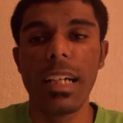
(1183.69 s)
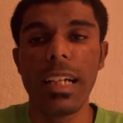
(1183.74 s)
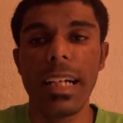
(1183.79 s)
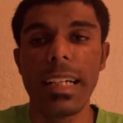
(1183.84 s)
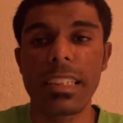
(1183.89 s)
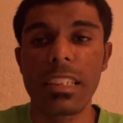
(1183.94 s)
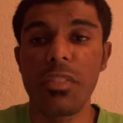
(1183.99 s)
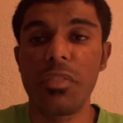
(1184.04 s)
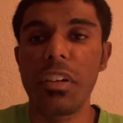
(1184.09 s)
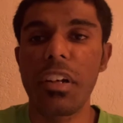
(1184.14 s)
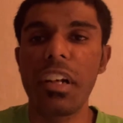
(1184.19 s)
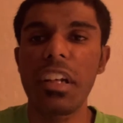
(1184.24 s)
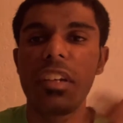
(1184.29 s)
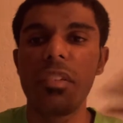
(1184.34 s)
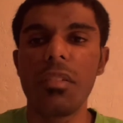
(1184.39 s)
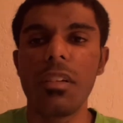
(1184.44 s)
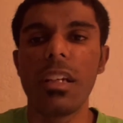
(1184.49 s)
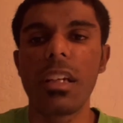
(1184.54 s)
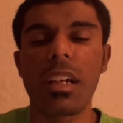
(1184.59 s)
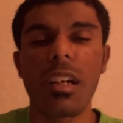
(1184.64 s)
It's a very
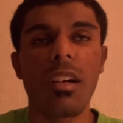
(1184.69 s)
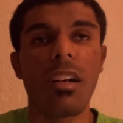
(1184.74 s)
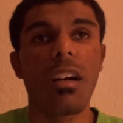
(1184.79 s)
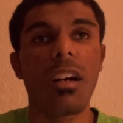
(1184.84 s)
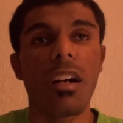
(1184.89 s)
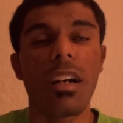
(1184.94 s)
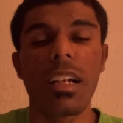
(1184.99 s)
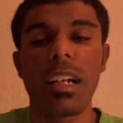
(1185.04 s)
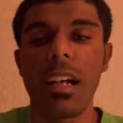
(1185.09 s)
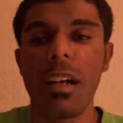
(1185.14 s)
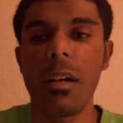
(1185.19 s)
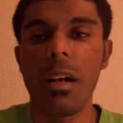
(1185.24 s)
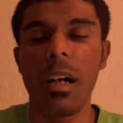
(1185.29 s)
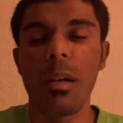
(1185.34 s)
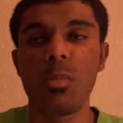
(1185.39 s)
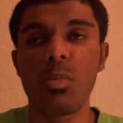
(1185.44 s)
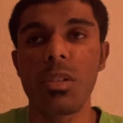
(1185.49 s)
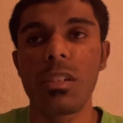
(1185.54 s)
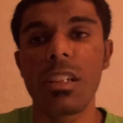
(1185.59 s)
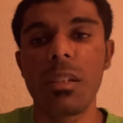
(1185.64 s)
unique car, and
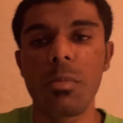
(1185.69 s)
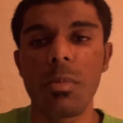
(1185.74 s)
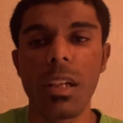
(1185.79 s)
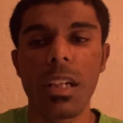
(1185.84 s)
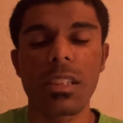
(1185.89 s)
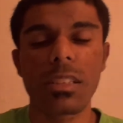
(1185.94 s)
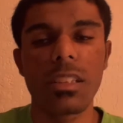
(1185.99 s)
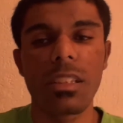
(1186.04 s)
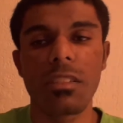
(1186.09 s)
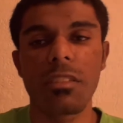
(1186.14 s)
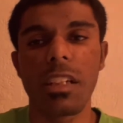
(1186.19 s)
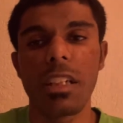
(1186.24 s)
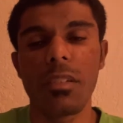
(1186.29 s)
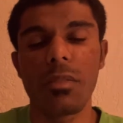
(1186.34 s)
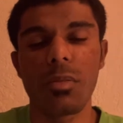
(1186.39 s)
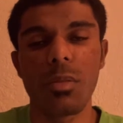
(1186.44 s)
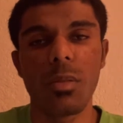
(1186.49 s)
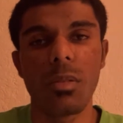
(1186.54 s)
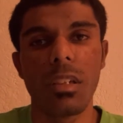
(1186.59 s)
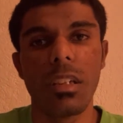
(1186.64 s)
I'm really blessed and
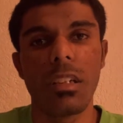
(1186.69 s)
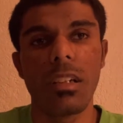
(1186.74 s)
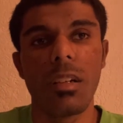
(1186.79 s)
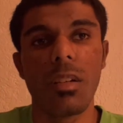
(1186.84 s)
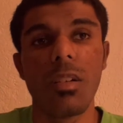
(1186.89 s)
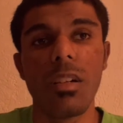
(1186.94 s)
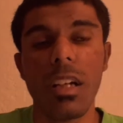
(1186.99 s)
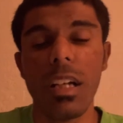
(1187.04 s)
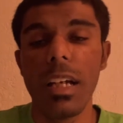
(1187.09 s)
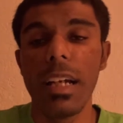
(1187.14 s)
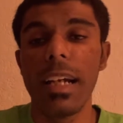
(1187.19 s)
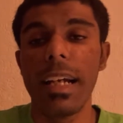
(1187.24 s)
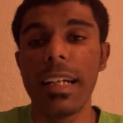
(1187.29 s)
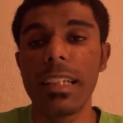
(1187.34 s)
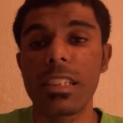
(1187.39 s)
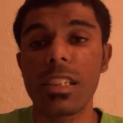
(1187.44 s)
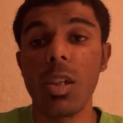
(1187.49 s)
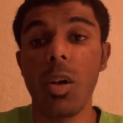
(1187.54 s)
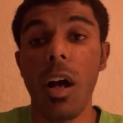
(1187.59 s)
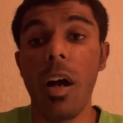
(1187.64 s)
grateful,
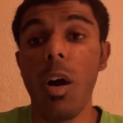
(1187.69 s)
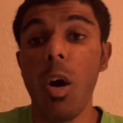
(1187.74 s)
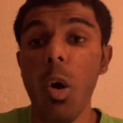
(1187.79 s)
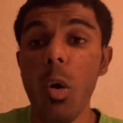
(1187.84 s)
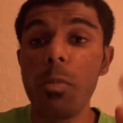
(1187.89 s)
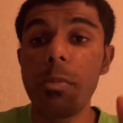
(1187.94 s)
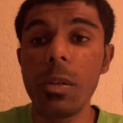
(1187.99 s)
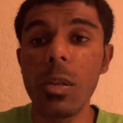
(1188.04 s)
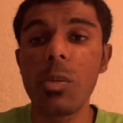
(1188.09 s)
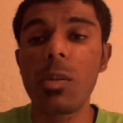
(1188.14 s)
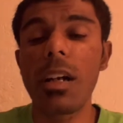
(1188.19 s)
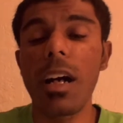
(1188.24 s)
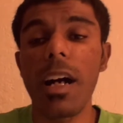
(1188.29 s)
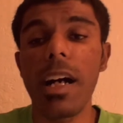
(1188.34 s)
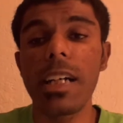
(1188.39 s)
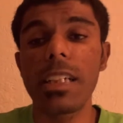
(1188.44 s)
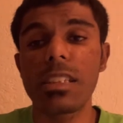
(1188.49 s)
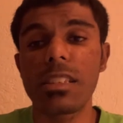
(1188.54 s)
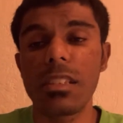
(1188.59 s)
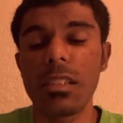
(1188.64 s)
And so I hope you
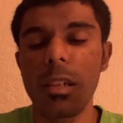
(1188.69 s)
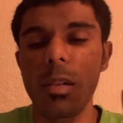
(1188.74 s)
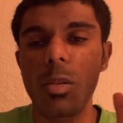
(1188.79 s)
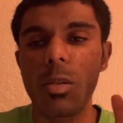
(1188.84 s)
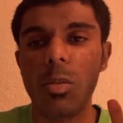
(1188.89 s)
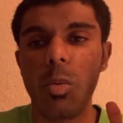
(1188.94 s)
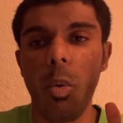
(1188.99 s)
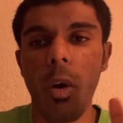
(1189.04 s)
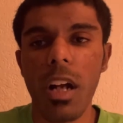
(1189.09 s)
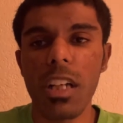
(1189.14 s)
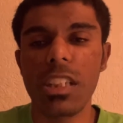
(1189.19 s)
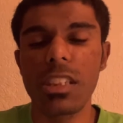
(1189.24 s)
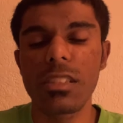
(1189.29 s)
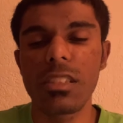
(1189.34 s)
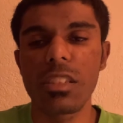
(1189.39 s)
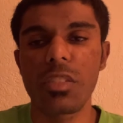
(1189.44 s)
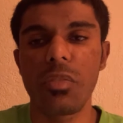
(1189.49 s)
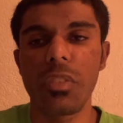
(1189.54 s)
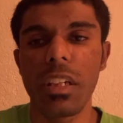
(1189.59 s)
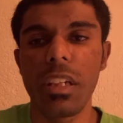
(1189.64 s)
guys, watching
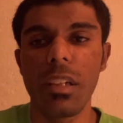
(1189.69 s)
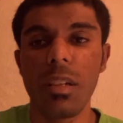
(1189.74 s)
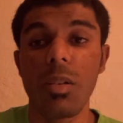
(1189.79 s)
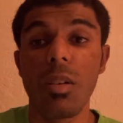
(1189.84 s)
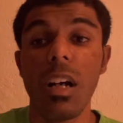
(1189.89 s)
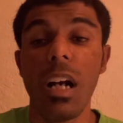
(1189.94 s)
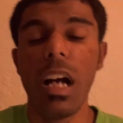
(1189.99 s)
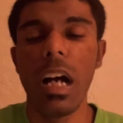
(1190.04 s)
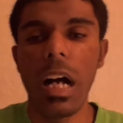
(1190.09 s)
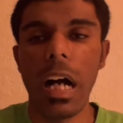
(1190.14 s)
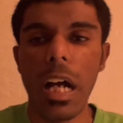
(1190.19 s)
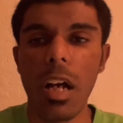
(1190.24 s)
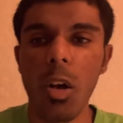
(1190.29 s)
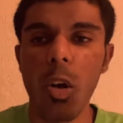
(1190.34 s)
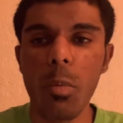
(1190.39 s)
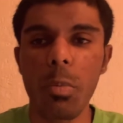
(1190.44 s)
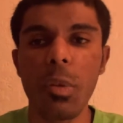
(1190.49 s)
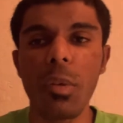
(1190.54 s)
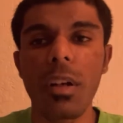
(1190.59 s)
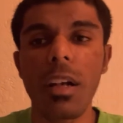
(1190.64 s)
this video, I
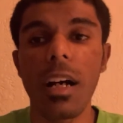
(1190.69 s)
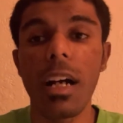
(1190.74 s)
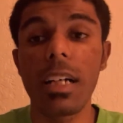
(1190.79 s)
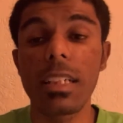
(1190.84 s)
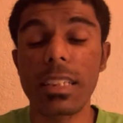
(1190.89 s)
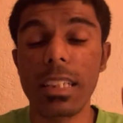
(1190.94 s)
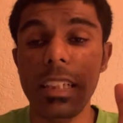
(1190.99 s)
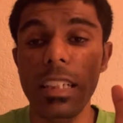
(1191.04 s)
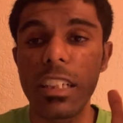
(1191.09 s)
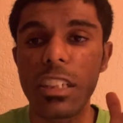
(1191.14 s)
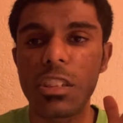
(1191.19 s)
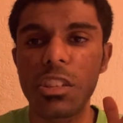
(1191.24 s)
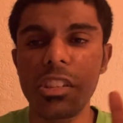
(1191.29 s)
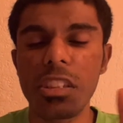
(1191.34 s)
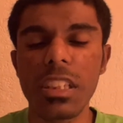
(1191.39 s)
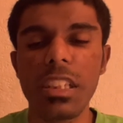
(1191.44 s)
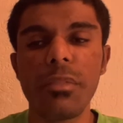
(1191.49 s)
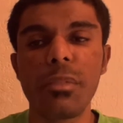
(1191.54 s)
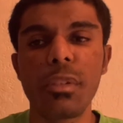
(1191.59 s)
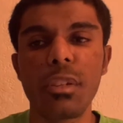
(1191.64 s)
hope you guys can
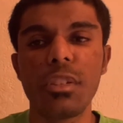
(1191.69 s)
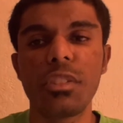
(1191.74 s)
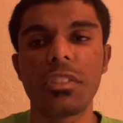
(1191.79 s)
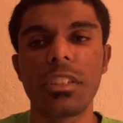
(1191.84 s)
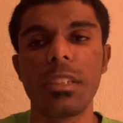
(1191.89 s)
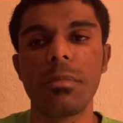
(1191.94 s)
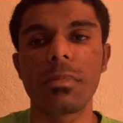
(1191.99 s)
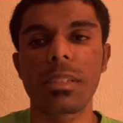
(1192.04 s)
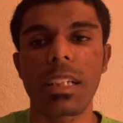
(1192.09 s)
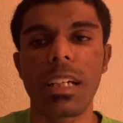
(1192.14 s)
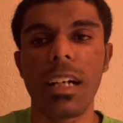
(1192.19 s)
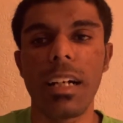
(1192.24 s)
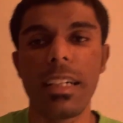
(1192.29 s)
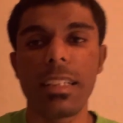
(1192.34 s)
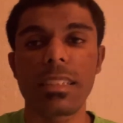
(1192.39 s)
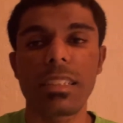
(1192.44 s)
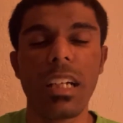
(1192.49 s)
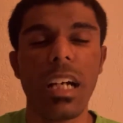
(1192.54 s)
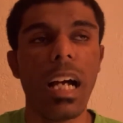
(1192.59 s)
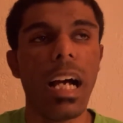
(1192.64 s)
achieve your dreams,
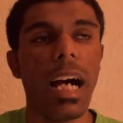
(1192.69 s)
guys.